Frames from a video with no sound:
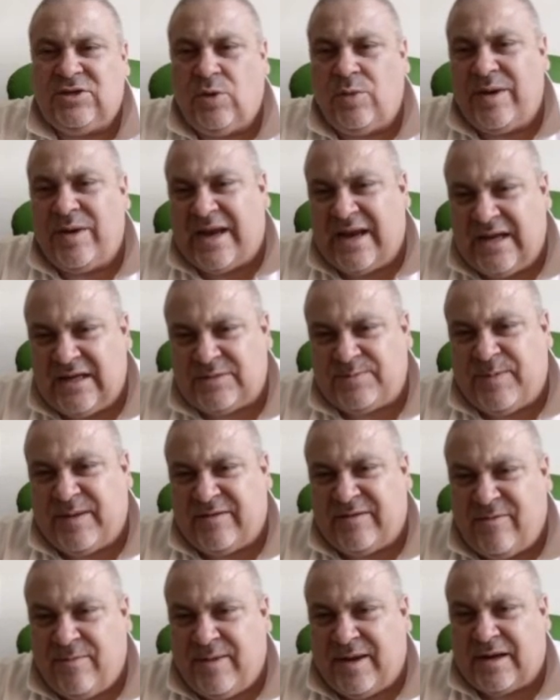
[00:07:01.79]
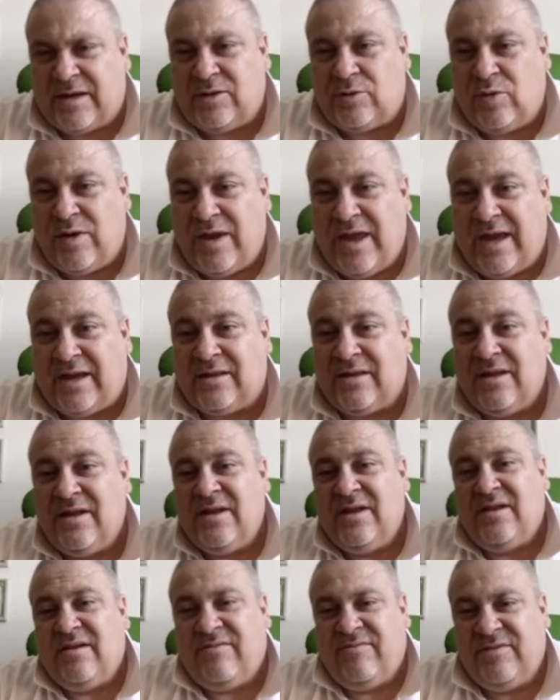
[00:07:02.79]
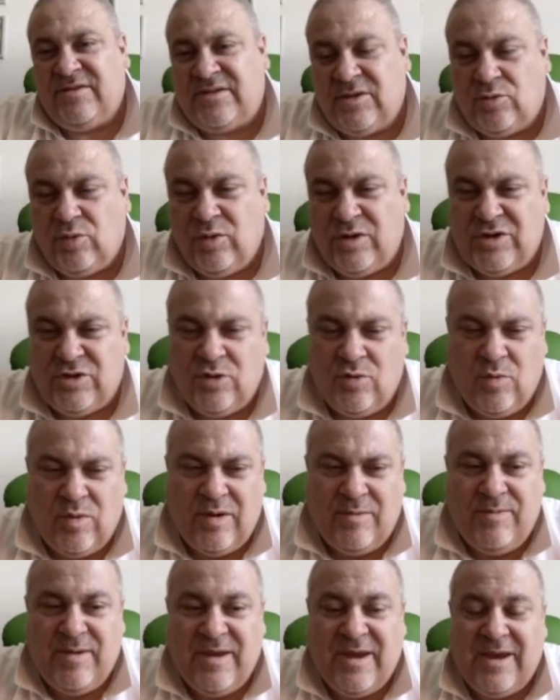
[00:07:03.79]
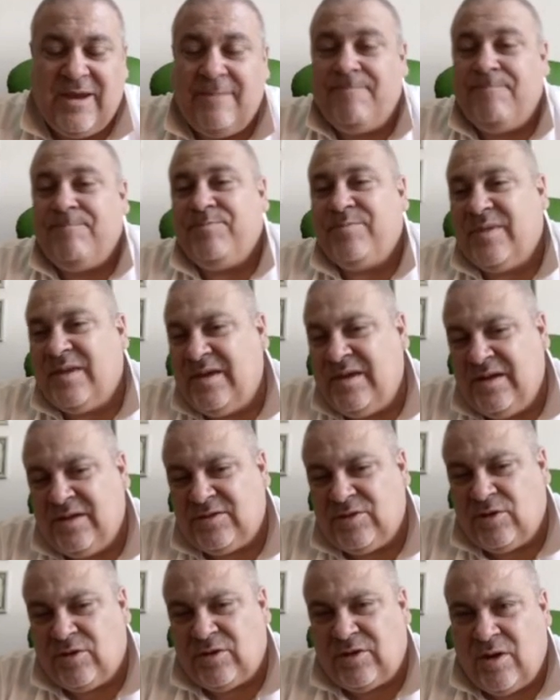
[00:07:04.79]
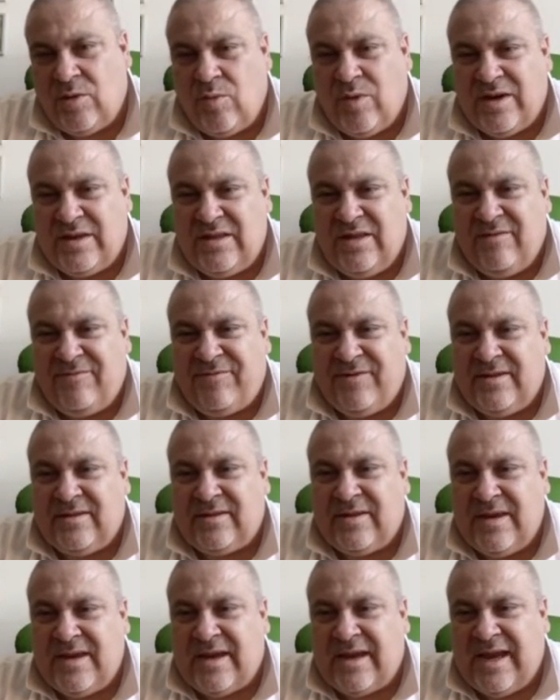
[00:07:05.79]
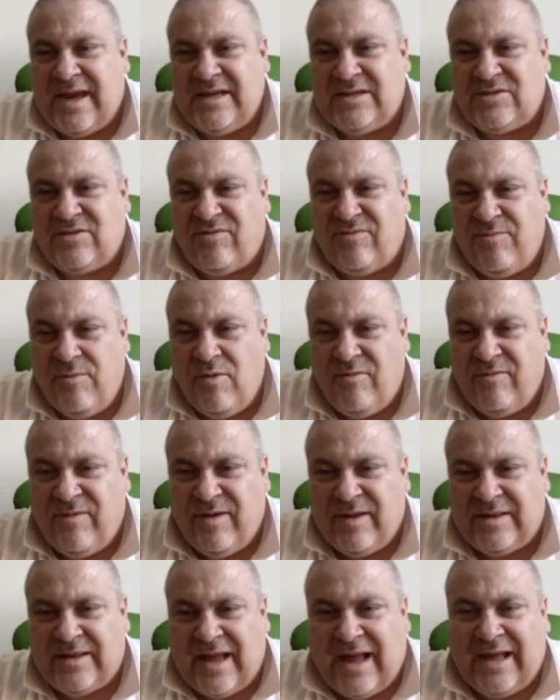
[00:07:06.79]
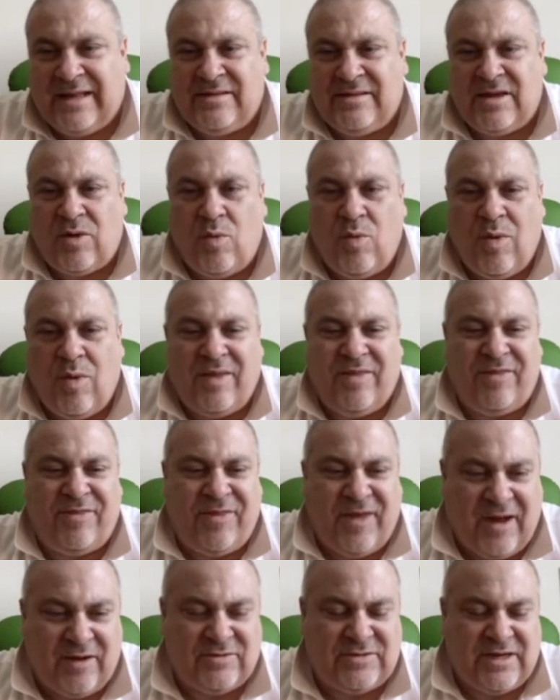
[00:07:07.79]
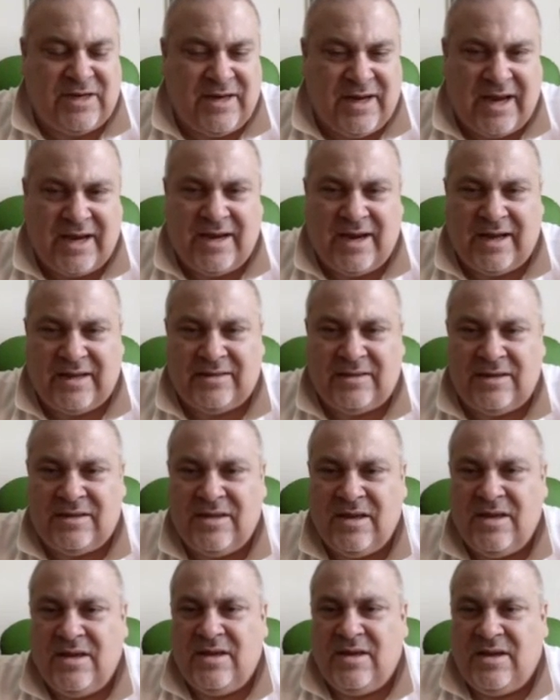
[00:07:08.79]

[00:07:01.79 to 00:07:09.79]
we can expect the market to react. The situation will be in a certain way different in case of movement under 1,900.